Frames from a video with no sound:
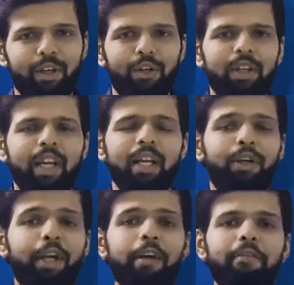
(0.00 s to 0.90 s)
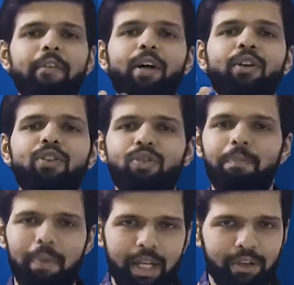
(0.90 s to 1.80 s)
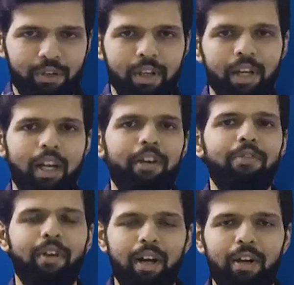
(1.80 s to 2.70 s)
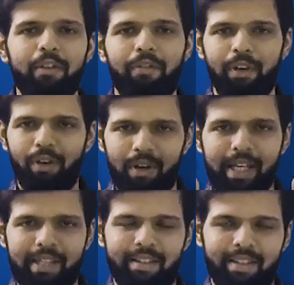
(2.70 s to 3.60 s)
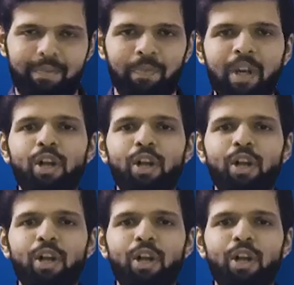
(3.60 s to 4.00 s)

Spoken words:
to give a good speech in front of an audience.